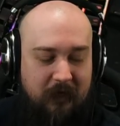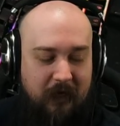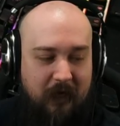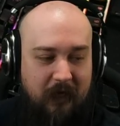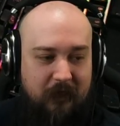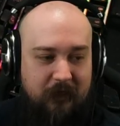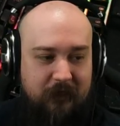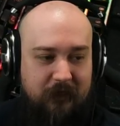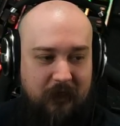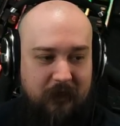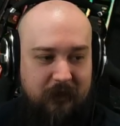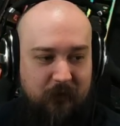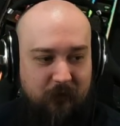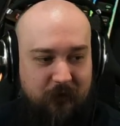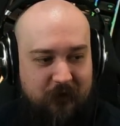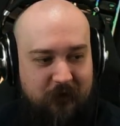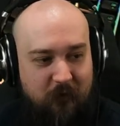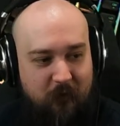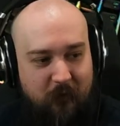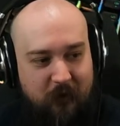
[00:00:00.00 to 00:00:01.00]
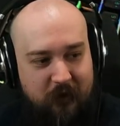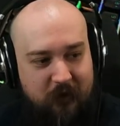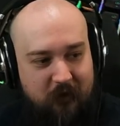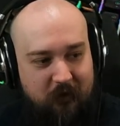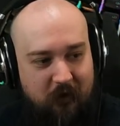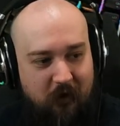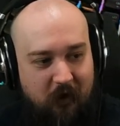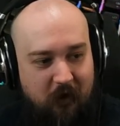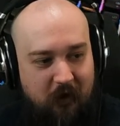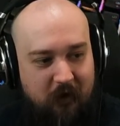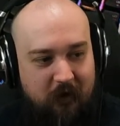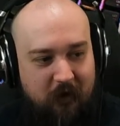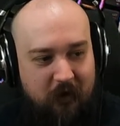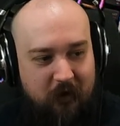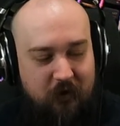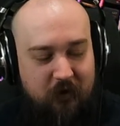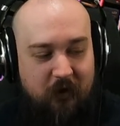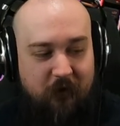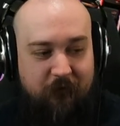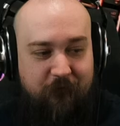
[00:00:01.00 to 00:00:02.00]
And since it was so much longer,
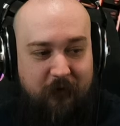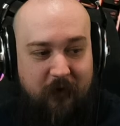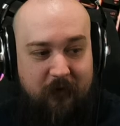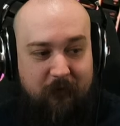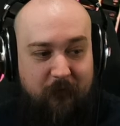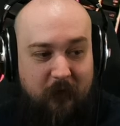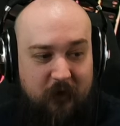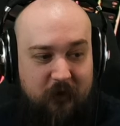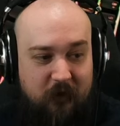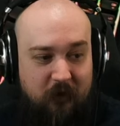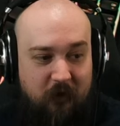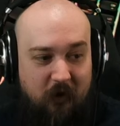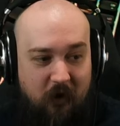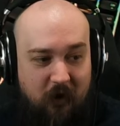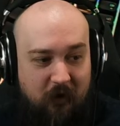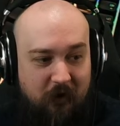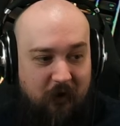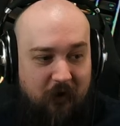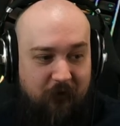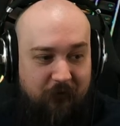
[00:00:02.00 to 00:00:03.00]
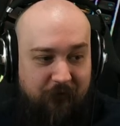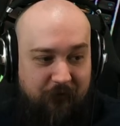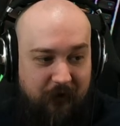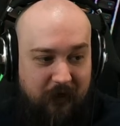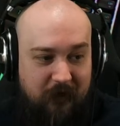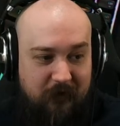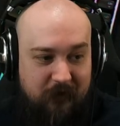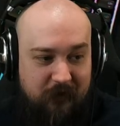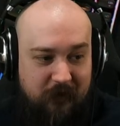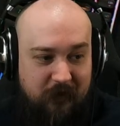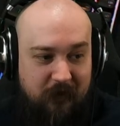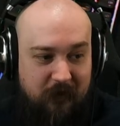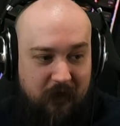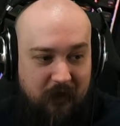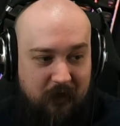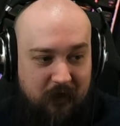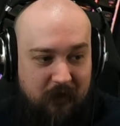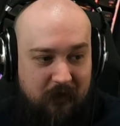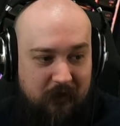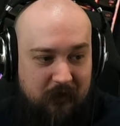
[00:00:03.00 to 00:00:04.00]
you could fit much longer things in
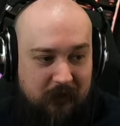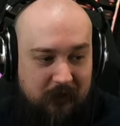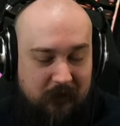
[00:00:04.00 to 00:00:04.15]
there.